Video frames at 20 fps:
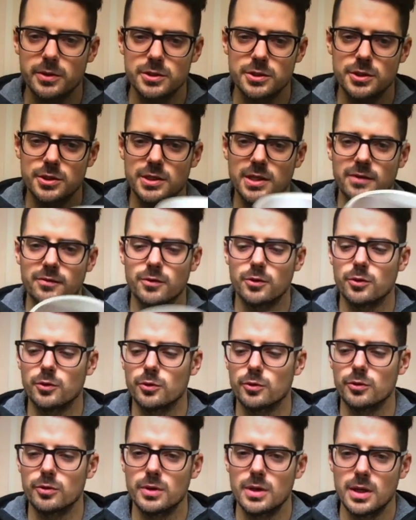So you just have a
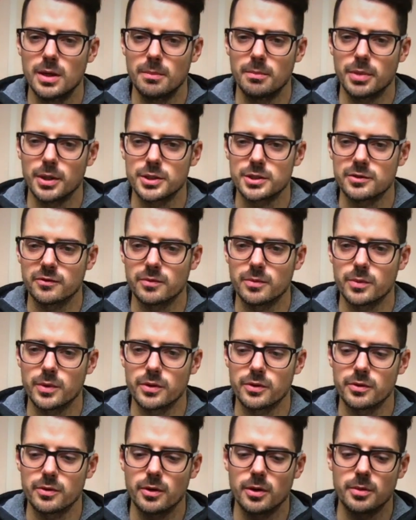whole bunch of them
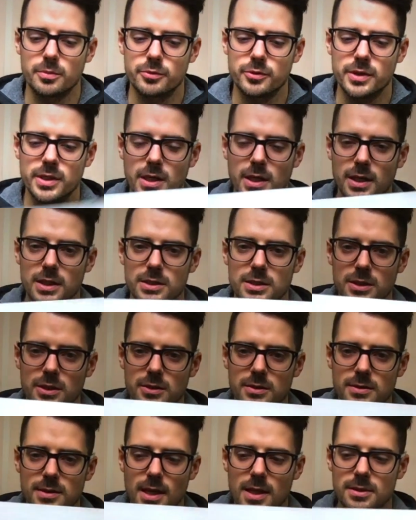with you, all pre-cut to
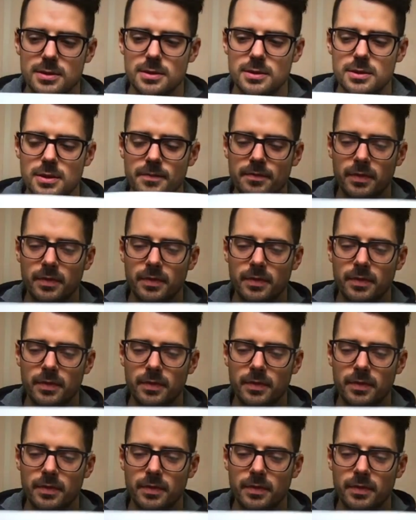good sizes.